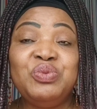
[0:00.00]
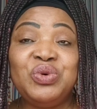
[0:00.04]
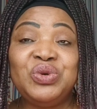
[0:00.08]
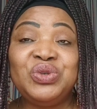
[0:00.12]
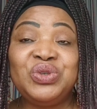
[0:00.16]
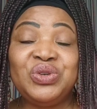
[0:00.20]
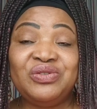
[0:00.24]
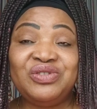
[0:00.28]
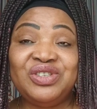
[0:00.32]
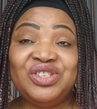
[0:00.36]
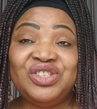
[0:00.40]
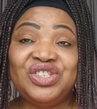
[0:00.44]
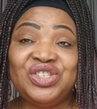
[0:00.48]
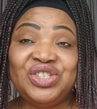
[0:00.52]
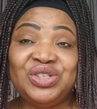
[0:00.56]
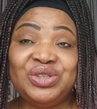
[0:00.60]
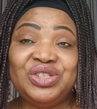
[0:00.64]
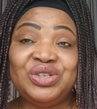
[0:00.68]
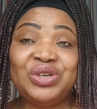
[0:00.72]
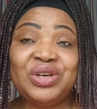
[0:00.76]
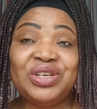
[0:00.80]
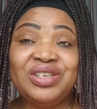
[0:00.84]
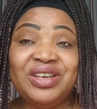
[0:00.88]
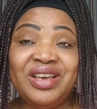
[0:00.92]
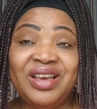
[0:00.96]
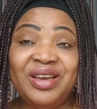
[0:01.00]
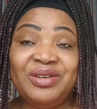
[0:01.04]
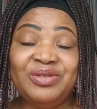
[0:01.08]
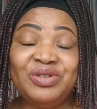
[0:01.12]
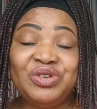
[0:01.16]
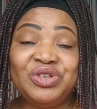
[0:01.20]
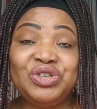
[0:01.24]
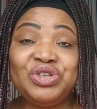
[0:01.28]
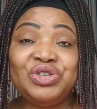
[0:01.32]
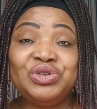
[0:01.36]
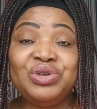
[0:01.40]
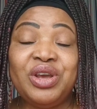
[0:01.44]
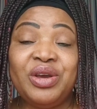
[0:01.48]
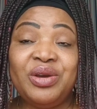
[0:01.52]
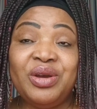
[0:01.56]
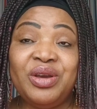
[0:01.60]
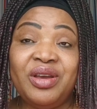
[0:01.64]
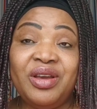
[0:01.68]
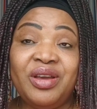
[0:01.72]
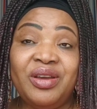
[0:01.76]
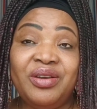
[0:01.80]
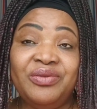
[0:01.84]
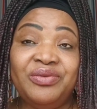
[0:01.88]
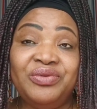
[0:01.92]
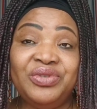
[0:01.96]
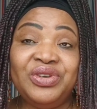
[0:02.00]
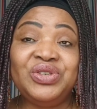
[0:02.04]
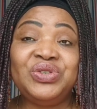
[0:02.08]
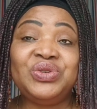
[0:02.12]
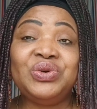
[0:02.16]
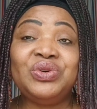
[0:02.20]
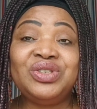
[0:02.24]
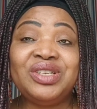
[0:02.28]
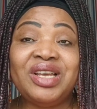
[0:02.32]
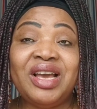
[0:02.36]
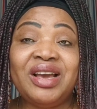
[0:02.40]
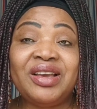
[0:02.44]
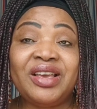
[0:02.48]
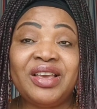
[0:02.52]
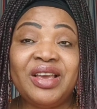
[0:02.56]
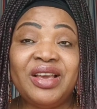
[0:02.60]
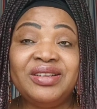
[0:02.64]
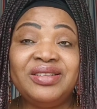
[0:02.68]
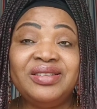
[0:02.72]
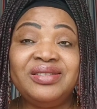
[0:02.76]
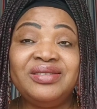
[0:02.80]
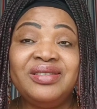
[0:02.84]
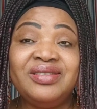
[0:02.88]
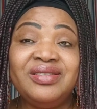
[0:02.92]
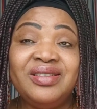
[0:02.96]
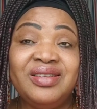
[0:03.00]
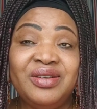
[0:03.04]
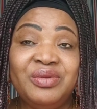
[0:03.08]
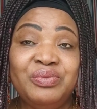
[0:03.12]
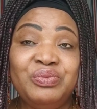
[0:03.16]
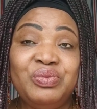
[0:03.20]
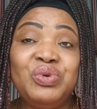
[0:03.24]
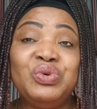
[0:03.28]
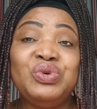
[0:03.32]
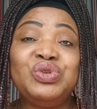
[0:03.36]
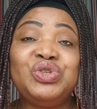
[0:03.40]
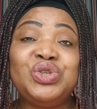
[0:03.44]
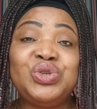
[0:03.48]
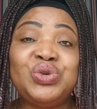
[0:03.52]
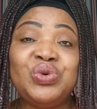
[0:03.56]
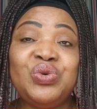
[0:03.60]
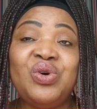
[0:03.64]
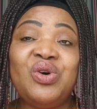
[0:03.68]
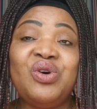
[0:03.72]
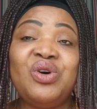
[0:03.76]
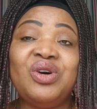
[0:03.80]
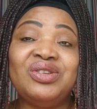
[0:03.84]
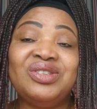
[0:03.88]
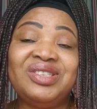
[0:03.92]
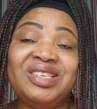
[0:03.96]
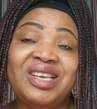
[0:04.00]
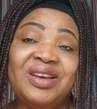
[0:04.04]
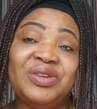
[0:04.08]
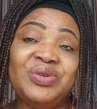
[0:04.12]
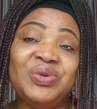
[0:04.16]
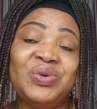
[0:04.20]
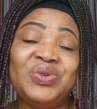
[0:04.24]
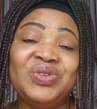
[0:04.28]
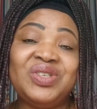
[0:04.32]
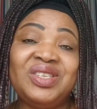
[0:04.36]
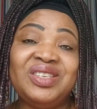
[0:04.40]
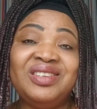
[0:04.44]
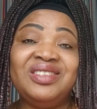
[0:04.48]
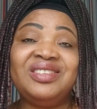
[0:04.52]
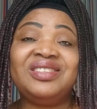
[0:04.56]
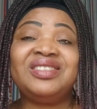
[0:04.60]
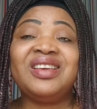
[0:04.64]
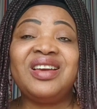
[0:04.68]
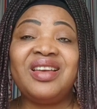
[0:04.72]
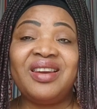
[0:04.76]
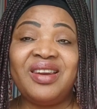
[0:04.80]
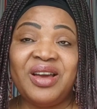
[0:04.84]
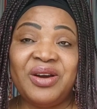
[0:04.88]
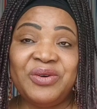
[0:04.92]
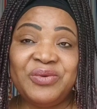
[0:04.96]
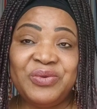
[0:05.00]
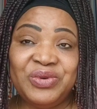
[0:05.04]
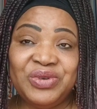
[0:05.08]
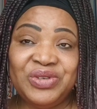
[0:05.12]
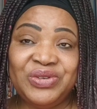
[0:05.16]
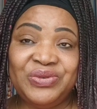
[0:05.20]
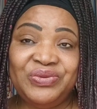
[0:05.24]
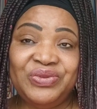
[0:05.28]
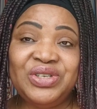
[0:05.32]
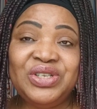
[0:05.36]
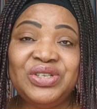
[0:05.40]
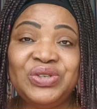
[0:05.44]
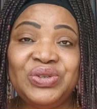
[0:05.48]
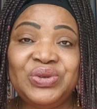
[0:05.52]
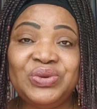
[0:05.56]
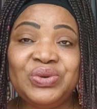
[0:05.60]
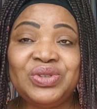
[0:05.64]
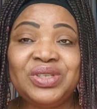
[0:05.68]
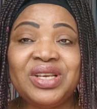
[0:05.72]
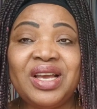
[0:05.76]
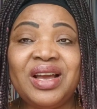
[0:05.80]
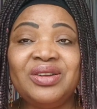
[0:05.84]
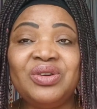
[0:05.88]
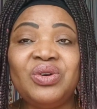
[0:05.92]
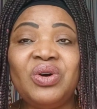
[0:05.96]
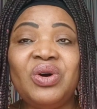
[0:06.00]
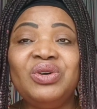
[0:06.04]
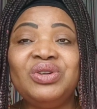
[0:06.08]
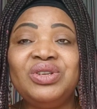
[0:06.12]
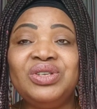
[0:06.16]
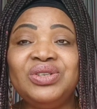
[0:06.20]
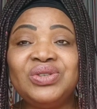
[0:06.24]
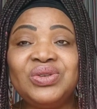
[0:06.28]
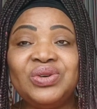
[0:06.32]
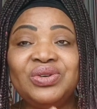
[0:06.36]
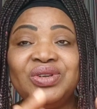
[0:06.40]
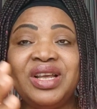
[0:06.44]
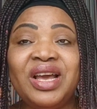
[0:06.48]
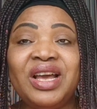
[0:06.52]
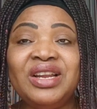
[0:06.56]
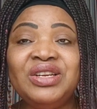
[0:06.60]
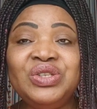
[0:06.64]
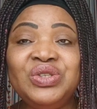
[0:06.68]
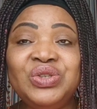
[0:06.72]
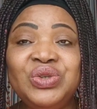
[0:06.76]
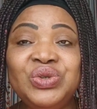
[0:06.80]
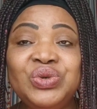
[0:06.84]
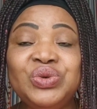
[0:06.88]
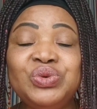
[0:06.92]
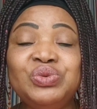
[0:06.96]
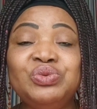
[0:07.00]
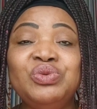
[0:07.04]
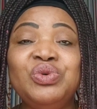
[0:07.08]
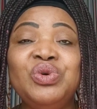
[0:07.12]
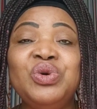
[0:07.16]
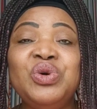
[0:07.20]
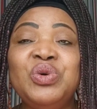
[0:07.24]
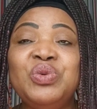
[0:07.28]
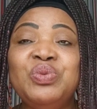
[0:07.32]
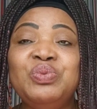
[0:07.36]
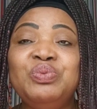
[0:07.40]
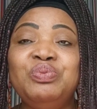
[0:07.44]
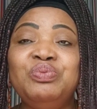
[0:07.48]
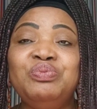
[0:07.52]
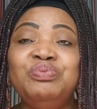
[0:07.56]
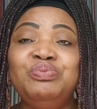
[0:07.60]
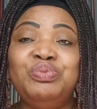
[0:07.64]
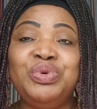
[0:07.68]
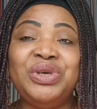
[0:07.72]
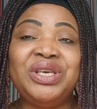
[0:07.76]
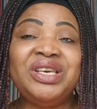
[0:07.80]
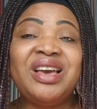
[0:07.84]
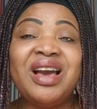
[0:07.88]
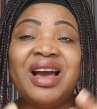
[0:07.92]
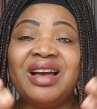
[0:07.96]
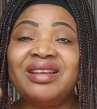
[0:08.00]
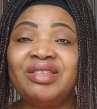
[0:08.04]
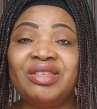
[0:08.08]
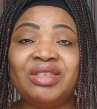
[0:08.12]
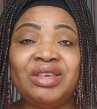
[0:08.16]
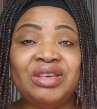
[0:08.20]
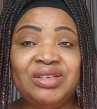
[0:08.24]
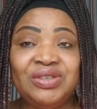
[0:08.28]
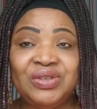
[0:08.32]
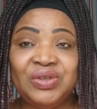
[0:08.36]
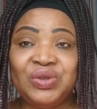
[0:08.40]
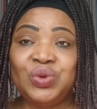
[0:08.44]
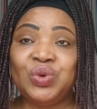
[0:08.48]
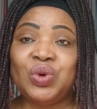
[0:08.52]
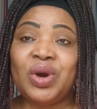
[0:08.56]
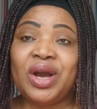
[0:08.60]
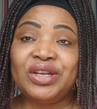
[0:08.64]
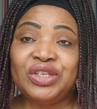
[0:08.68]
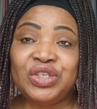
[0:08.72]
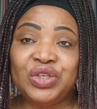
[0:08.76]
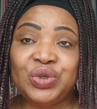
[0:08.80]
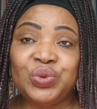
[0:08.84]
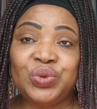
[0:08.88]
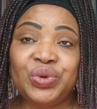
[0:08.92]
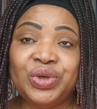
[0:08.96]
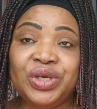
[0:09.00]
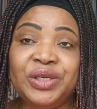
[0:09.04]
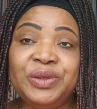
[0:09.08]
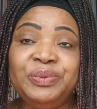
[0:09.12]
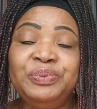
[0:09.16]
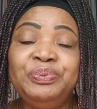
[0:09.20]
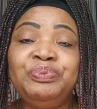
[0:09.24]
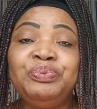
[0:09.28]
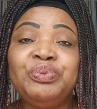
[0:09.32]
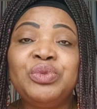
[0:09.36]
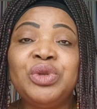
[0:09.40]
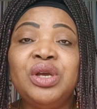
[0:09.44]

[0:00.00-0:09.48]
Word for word: most of the ch uh, uh, video that gets pushed to us are those Esan language videos, and all these other new bigger things you are doing